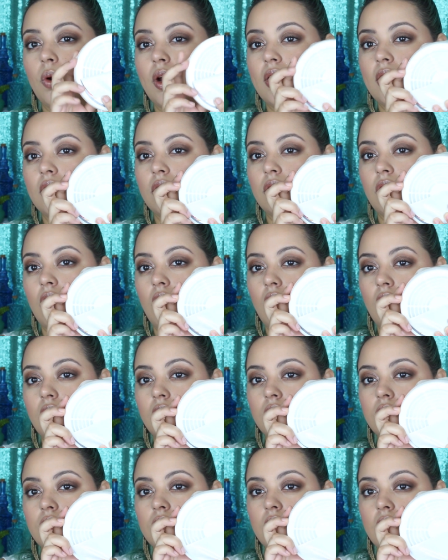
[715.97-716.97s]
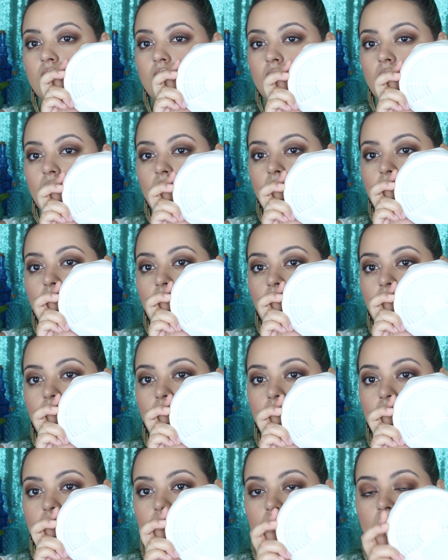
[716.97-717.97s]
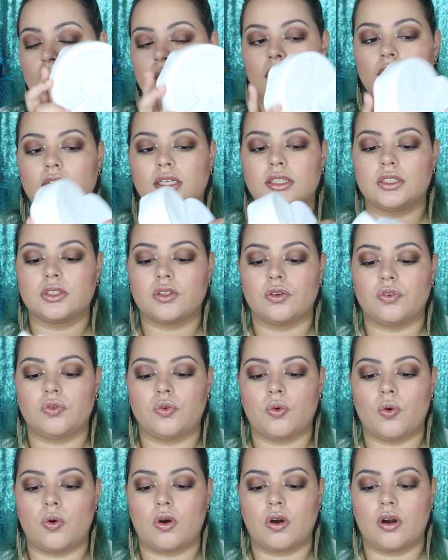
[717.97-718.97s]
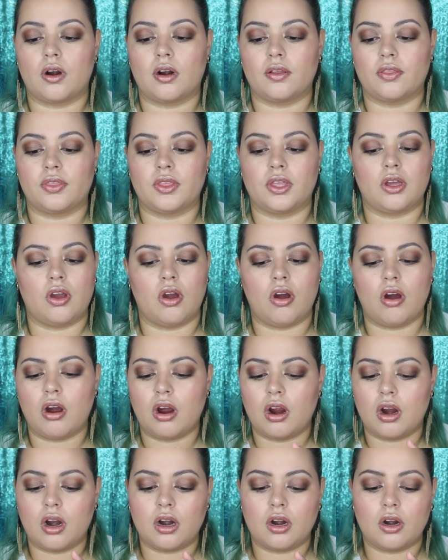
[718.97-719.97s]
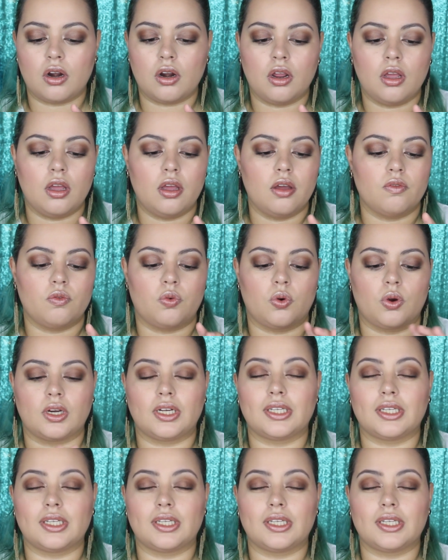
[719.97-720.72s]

quite large. I like these for the car, for